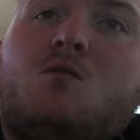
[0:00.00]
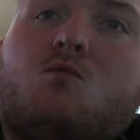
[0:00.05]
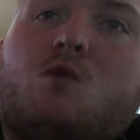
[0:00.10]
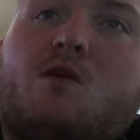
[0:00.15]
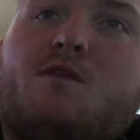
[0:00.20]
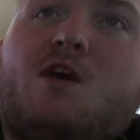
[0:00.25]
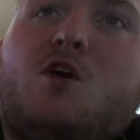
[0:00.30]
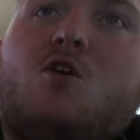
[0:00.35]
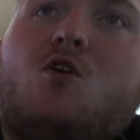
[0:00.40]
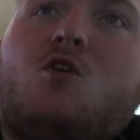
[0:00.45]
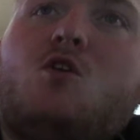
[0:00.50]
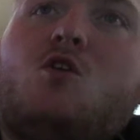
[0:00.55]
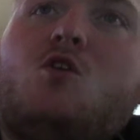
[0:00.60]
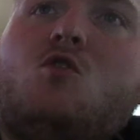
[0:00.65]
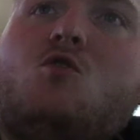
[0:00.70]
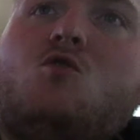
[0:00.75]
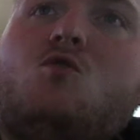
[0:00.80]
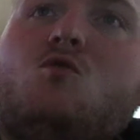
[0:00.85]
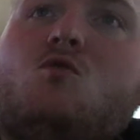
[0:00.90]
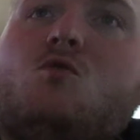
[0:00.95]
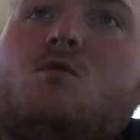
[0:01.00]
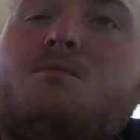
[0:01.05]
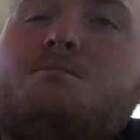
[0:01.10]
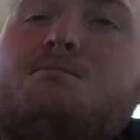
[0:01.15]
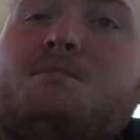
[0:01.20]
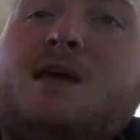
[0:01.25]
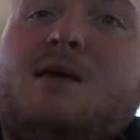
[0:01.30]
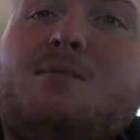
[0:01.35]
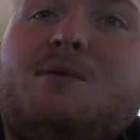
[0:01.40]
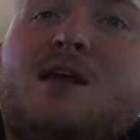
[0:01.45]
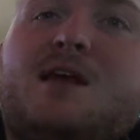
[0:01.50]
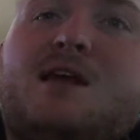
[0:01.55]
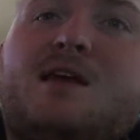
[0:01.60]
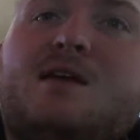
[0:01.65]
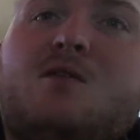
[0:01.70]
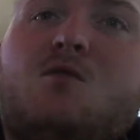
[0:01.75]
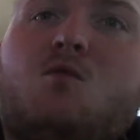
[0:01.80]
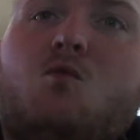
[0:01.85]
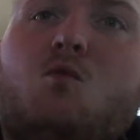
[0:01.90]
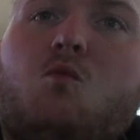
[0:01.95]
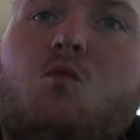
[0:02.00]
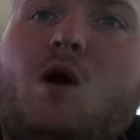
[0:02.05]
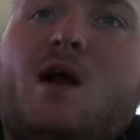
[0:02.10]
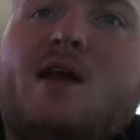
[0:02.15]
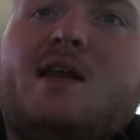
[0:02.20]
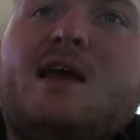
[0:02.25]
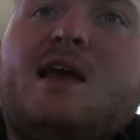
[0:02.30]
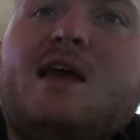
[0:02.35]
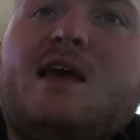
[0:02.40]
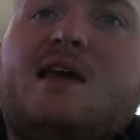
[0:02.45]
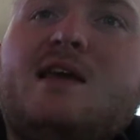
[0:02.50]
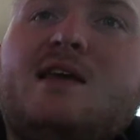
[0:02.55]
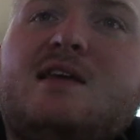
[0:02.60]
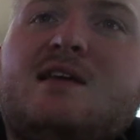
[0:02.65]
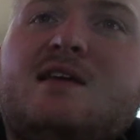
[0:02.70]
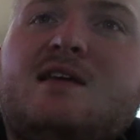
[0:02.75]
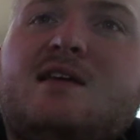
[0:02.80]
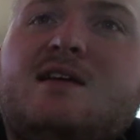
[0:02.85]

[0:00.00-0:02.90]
Revere to Peabody, 1A.